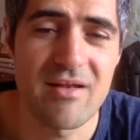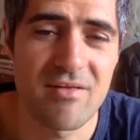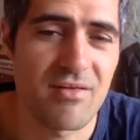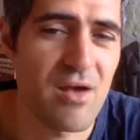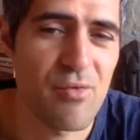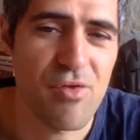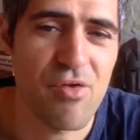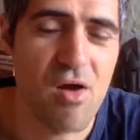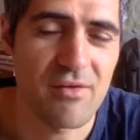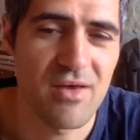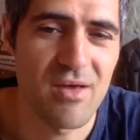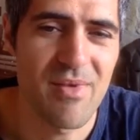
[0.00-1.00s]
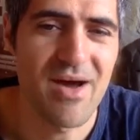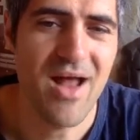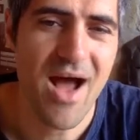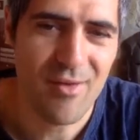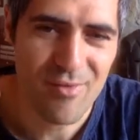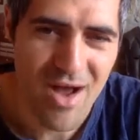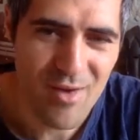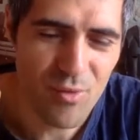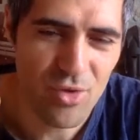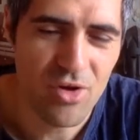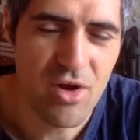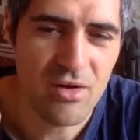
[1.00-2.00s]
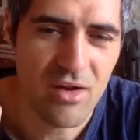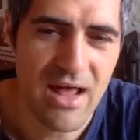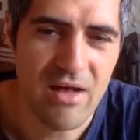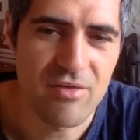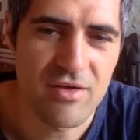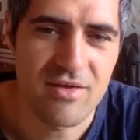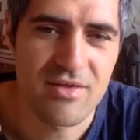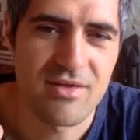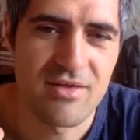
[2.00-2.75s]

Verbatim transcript: I was talking about. I, I will not allow this.